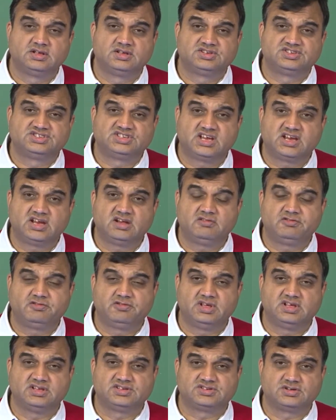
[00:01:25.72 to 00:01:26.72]
second
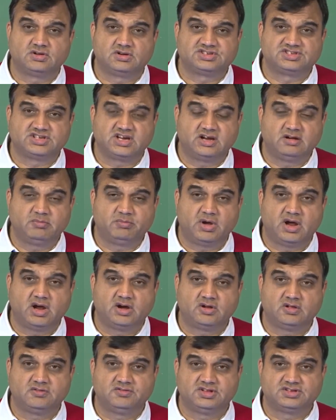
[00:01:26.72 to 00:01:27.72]
phase or second
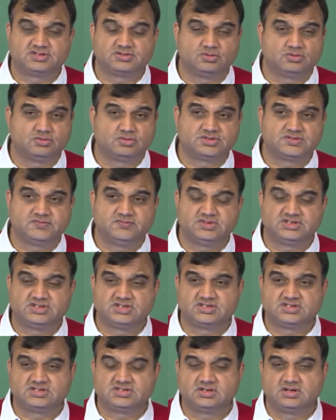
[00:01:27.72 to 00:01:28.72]
part of this course, which
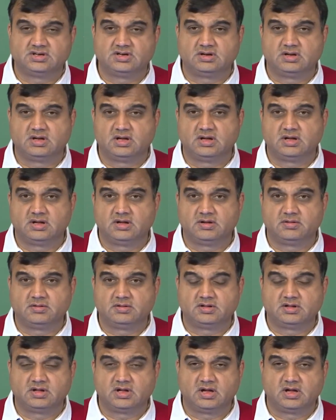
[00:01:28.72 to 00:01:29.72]
is
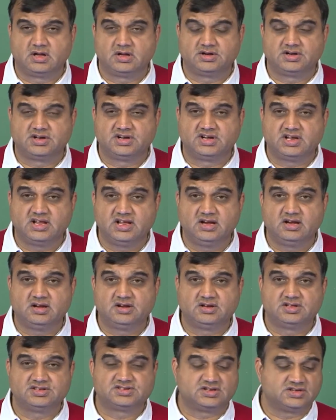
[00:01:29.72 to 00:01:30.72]
a
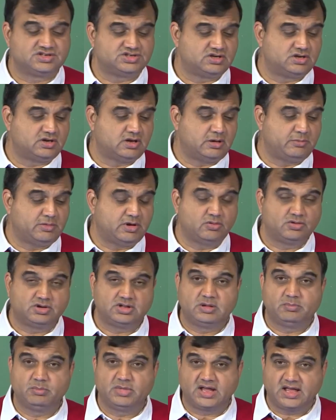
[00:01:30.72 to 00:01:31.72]
detailed discussion about
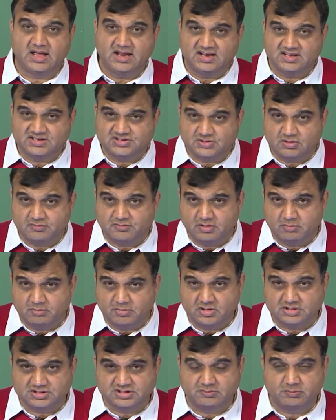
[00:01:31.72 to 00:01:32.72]
the mechanics of
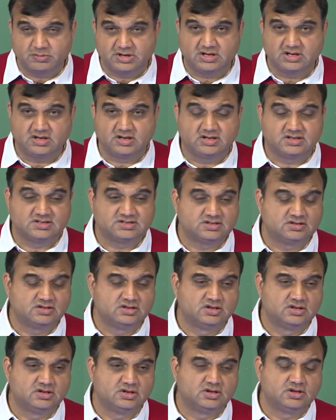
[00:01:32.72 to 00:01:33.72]
composite materials.
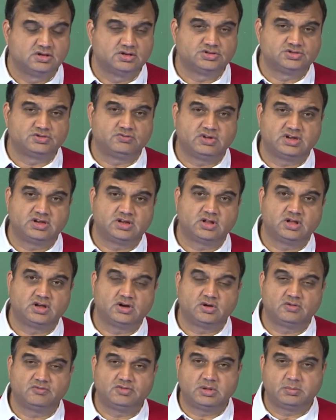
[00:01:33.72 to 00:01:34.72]
So,
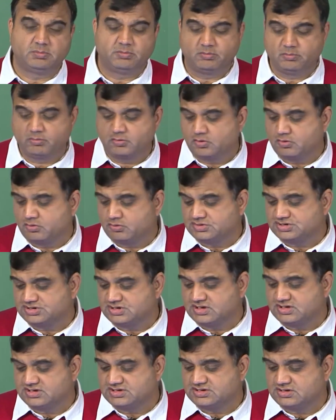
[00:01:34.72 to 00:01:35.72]
1/3 of the course
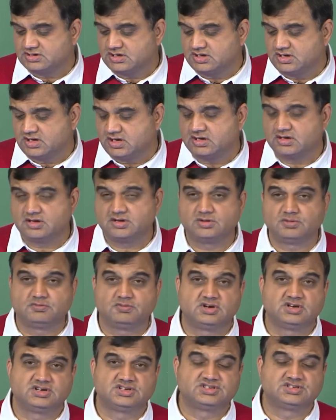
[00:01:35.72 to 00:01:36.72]
is dedicated
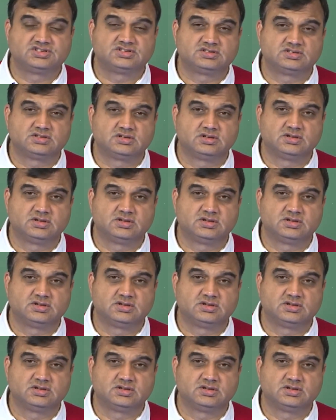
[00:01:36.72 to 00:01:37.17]
towards